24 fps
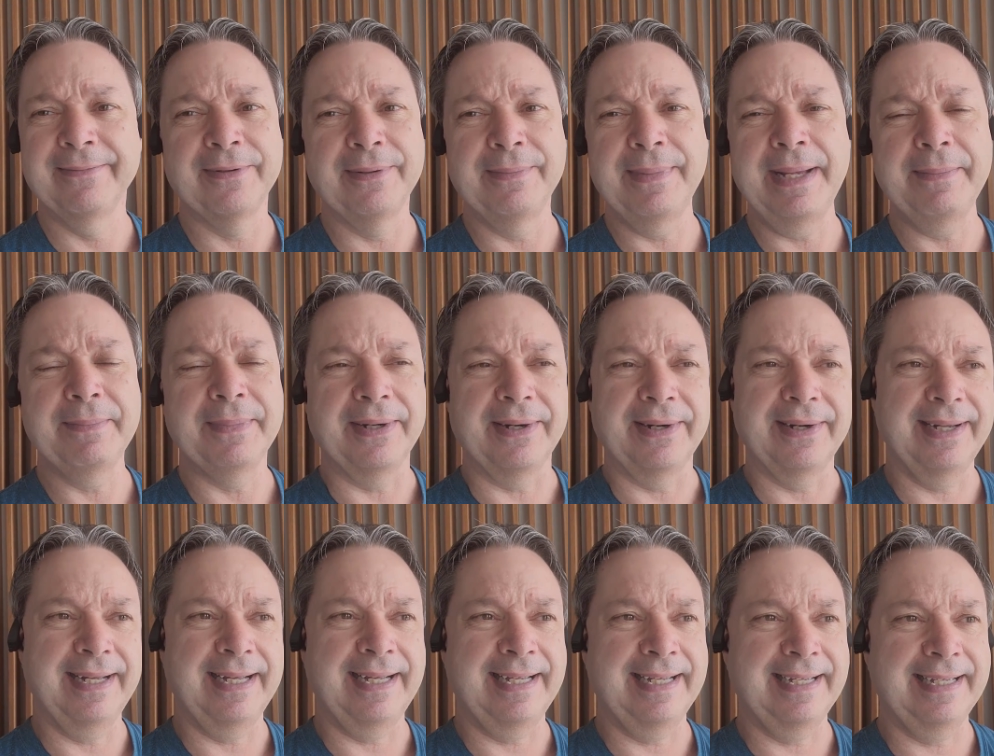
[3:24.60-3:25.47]
remember,
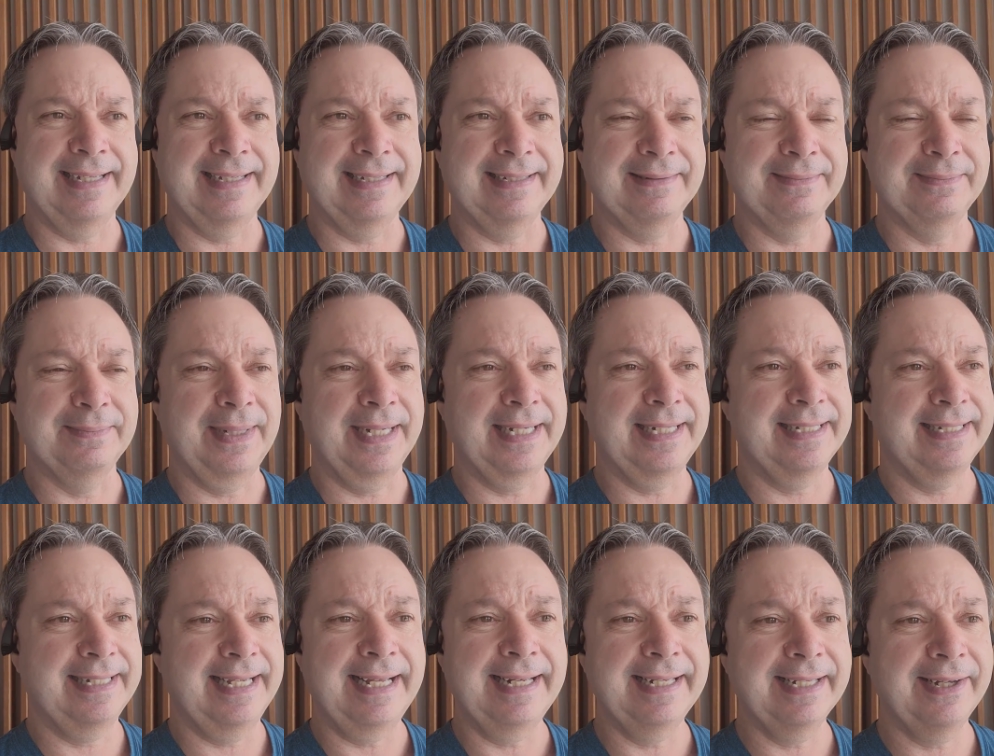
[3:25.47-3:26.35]
uh, my
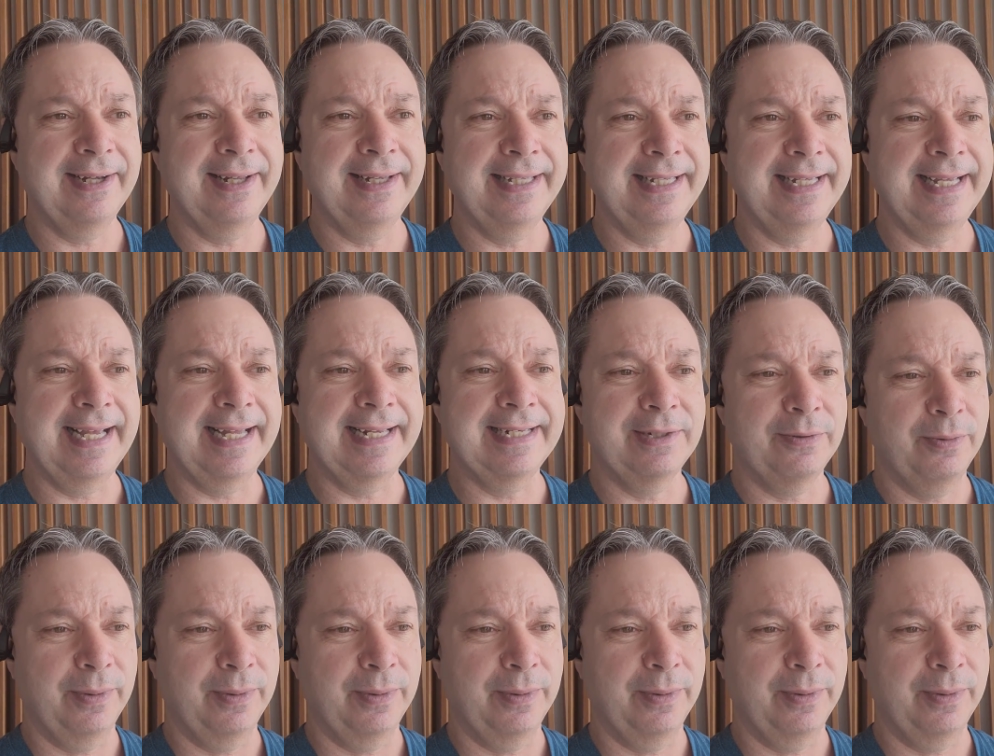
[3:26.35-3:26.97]
sailing on the edge,